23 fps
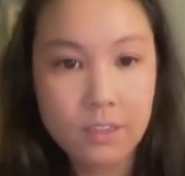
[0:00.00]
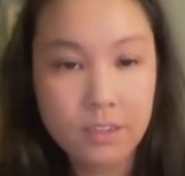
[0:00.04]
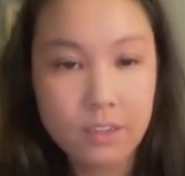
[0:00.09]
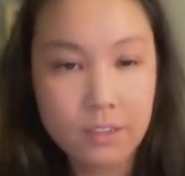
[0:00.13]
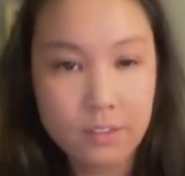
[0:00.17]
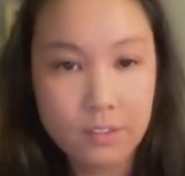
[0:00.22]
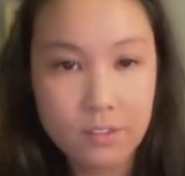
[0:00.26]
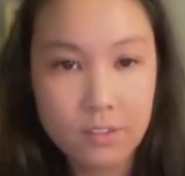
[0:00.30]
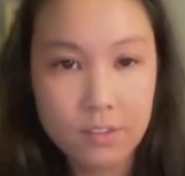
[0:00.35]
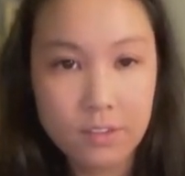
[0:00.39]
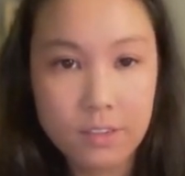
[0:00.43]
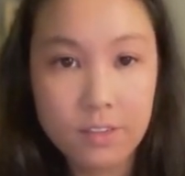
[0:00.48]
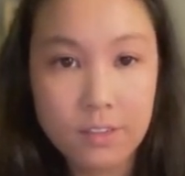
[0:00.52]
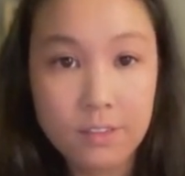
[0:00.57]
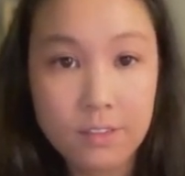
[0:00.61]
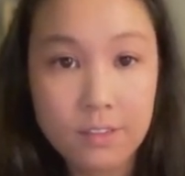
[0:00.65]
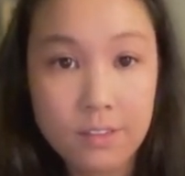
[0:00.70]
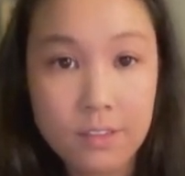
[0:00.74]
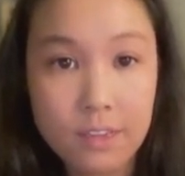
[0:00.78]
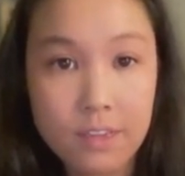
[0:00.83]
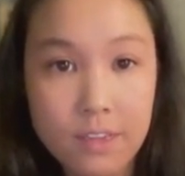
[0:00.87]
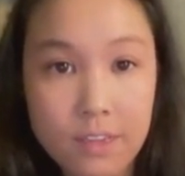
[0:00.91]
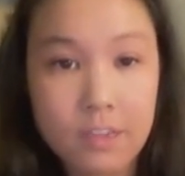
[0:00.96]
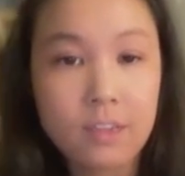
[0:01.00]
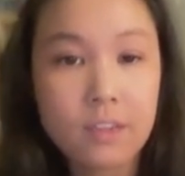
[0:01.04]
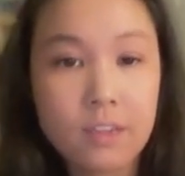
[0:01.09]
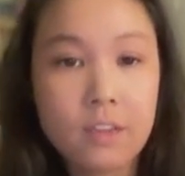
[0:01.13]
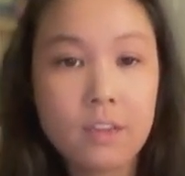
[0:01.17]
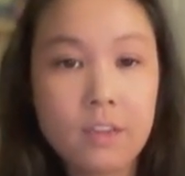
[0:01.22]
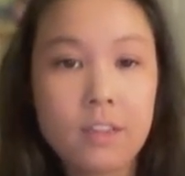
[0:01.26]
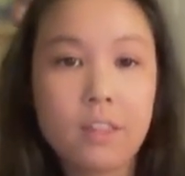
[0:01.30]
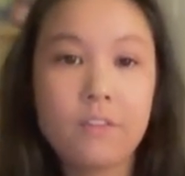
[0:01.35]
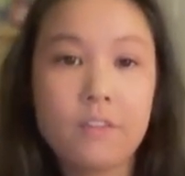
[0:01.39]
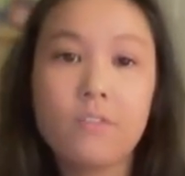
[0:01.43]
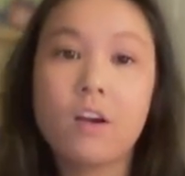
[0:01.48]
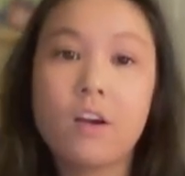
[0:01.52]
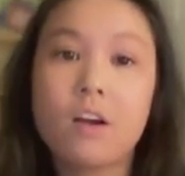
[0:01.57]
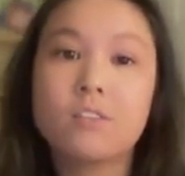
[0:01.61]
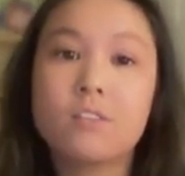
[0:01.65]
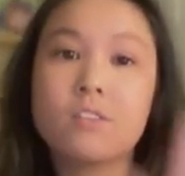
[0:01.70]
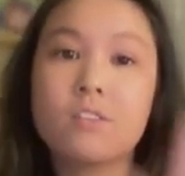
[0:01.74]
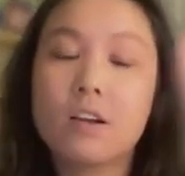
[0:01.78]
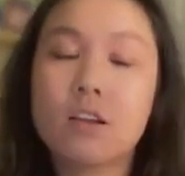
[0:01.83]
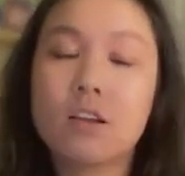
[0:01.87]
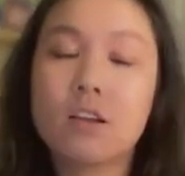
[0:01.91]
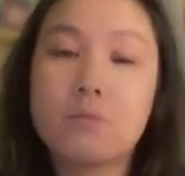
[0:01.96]
And as you can see, they've got
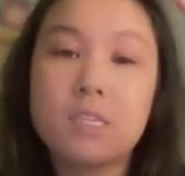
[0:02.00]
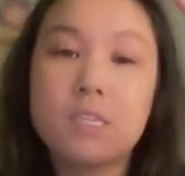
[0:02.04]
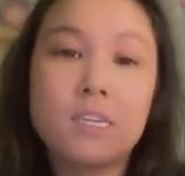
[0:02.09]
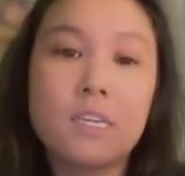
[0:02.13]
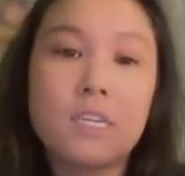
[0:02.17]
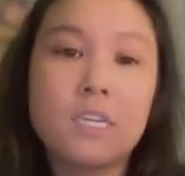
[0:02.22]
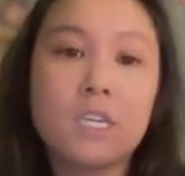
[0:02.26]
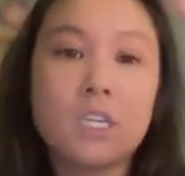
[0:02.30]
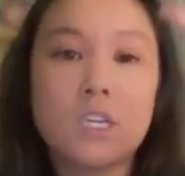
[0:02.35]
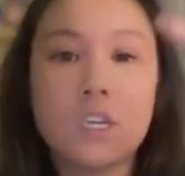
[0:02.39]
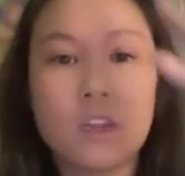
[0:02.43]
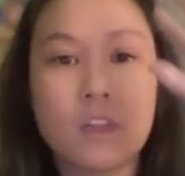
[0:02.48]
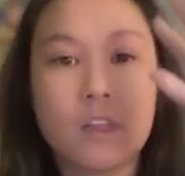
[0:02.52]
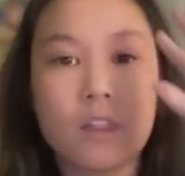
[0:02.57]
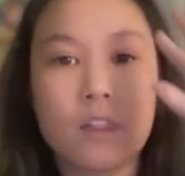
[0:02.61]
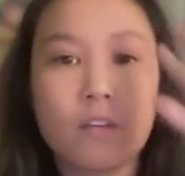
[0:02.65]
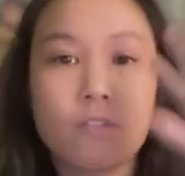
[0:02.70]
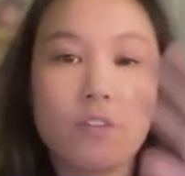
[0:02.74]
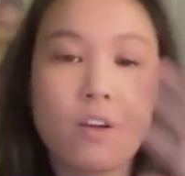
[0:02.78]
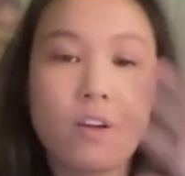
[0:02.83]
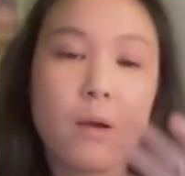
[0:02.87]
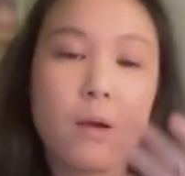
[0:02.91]
documentation and they've